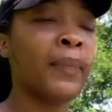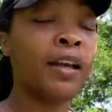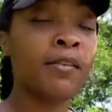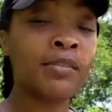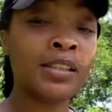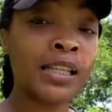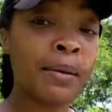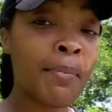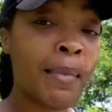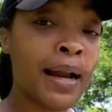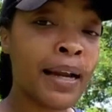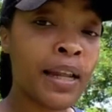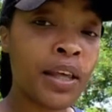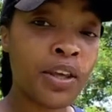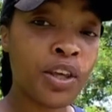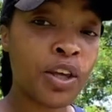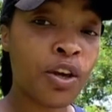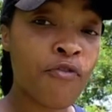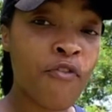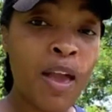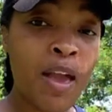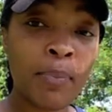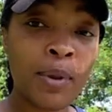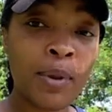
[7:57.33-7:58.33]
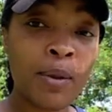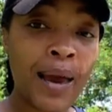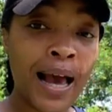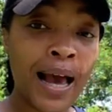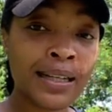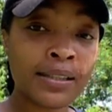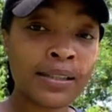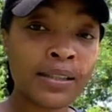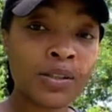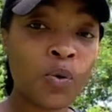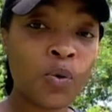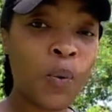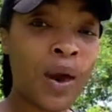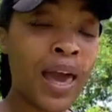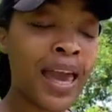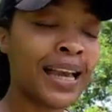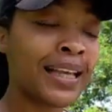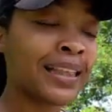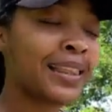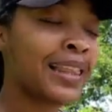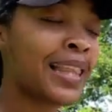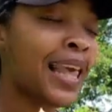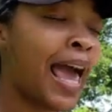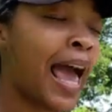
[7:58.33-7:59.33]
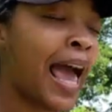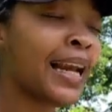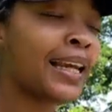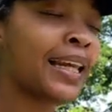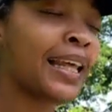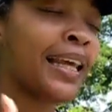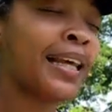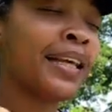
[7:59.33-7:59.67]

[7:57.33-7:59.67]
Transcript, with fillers: If somebody in your family passes away, that